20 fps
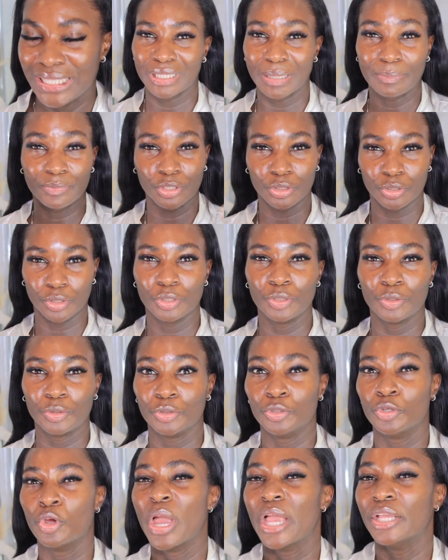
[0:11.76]
I'm just going
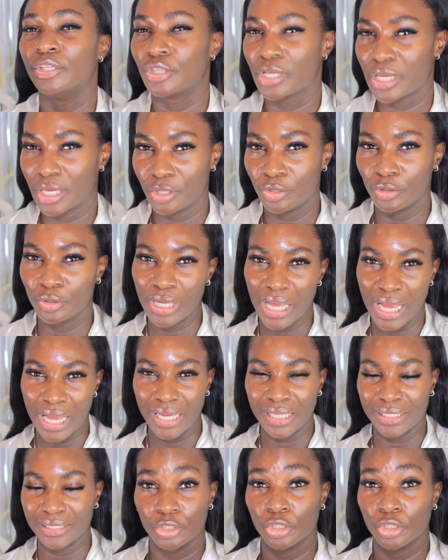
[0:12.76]
to educate you guys,